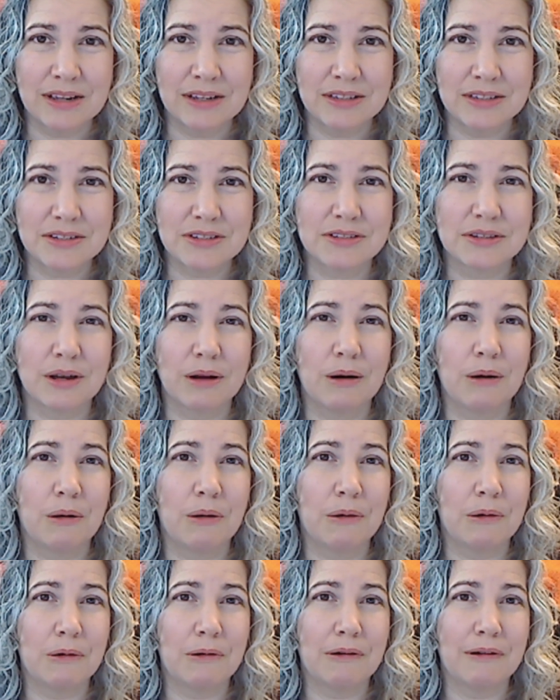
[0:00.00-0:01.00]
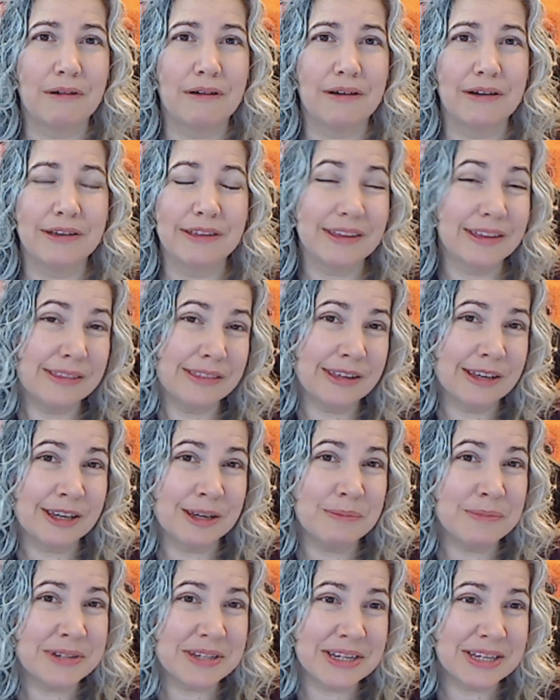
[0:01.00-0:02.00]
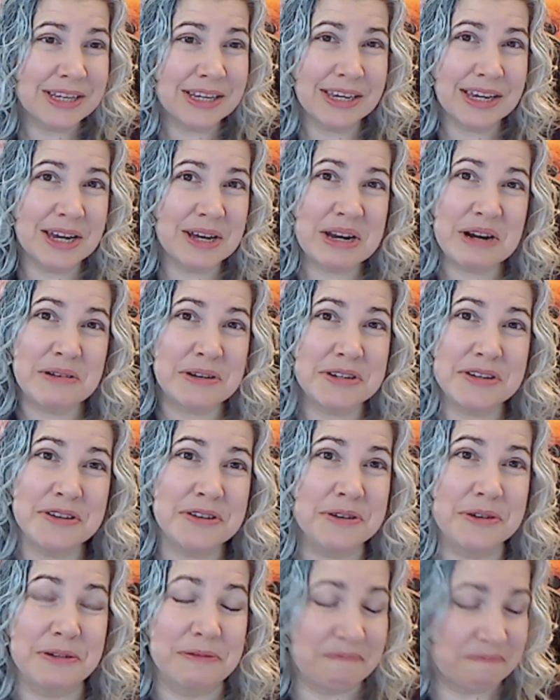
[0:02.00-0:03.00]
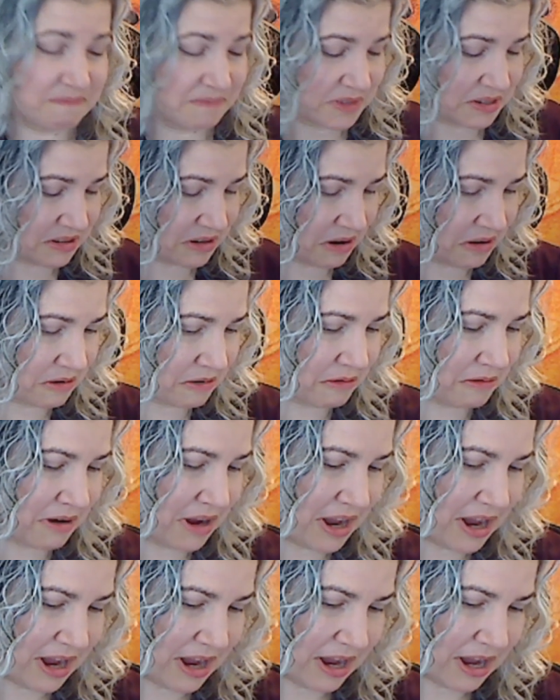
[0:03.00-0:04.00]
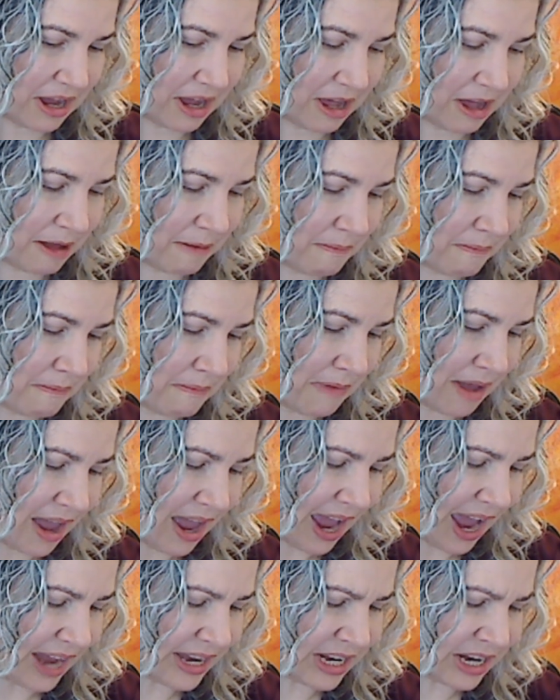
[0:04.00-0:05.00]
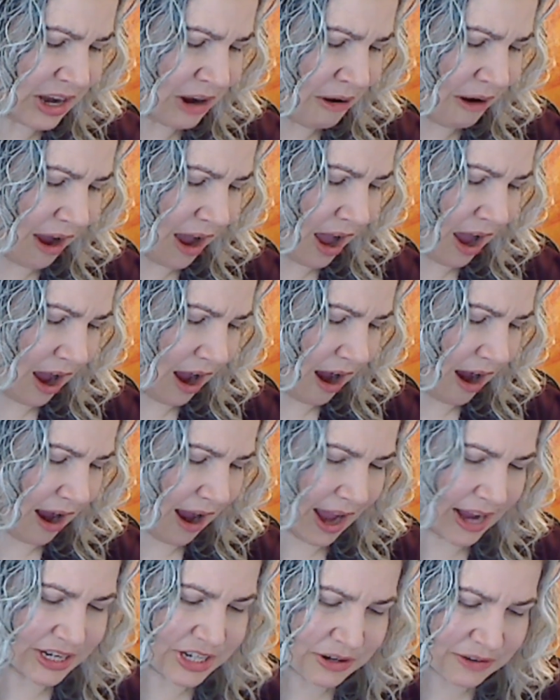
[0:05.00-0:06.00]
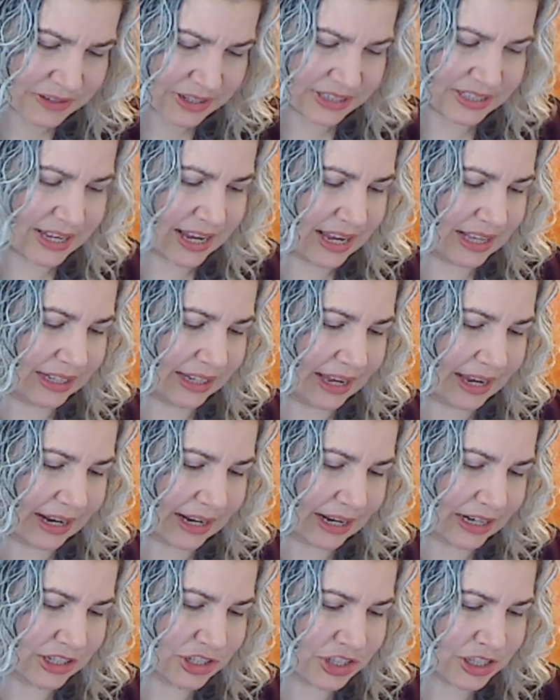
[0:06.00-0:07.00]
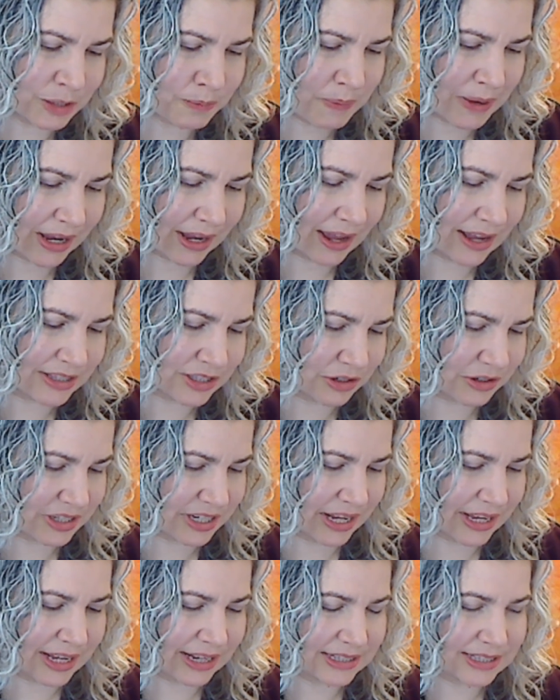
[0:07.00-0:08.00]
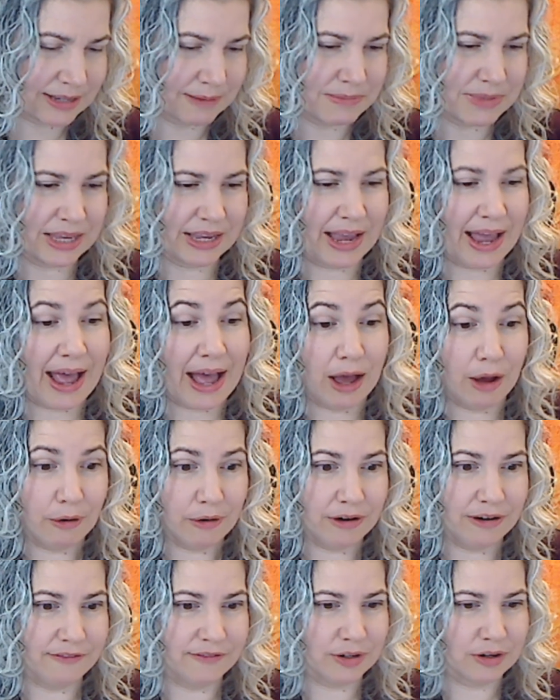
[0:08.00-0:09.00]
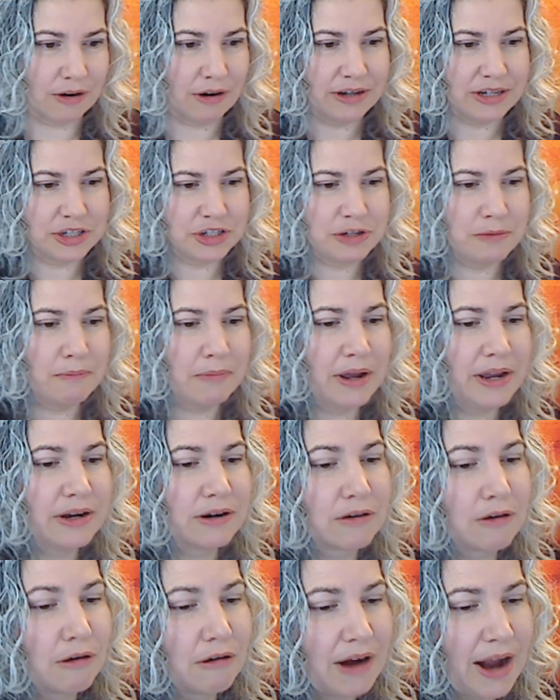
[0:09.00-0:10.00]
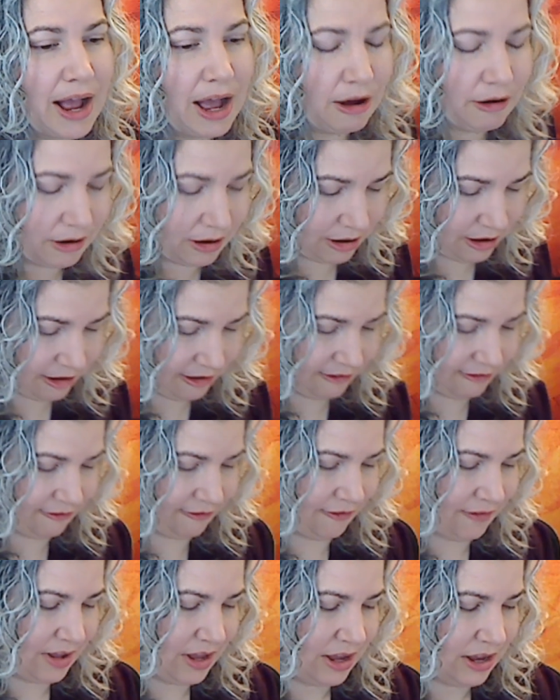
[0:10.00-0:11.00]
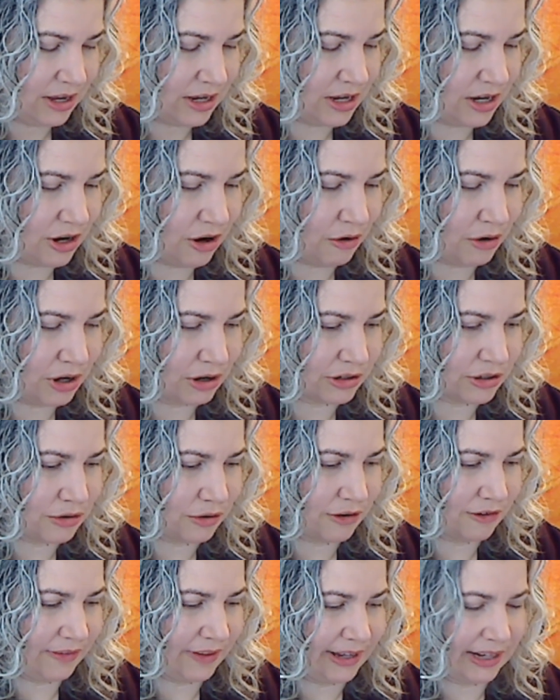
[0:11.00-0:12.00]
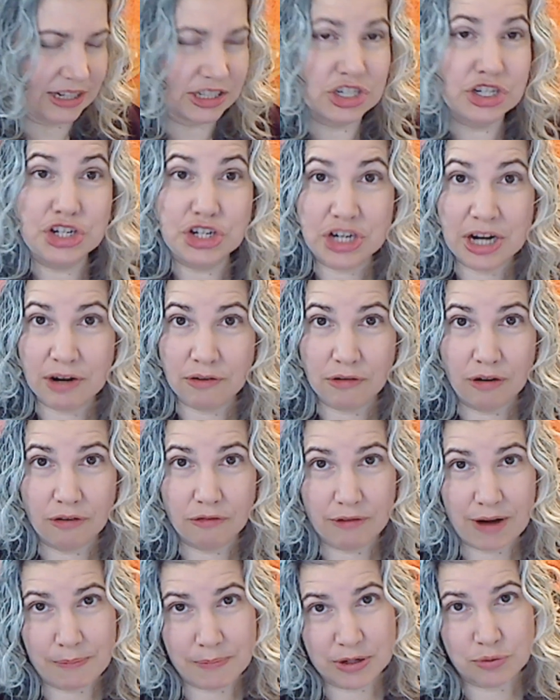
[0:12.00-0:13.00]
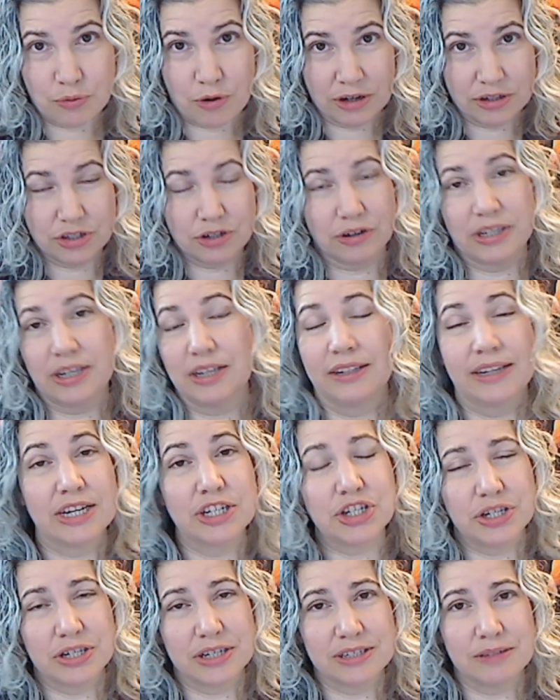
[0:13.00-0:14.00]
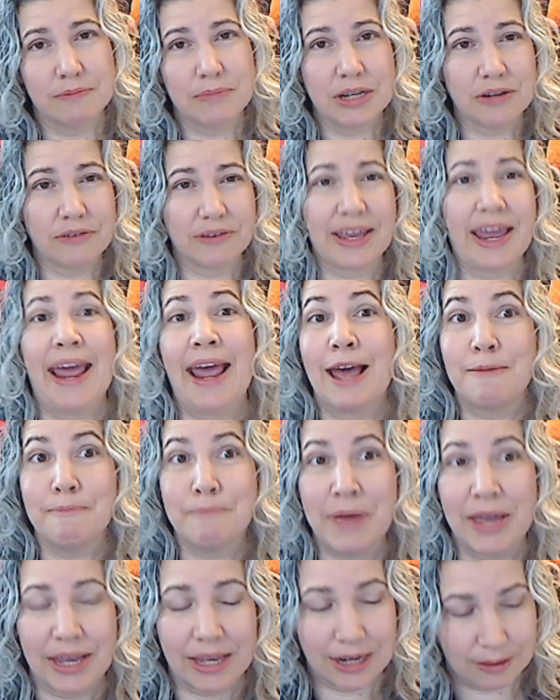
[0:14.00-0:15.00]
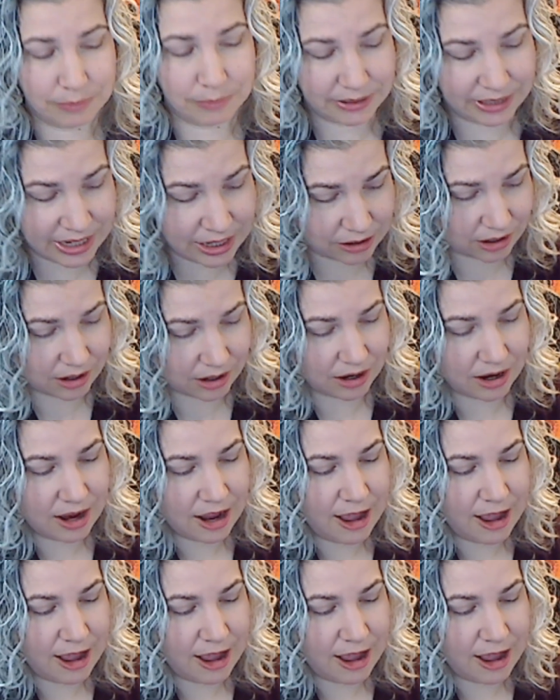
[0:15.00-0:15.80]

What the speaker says: So I think I'm taking it out too. So, and you know, I do have to say, like, just because you're taking something out of your audition binder or out of, you know, your sort of like general repertoire circulation doesn't mean you can't pick it up later.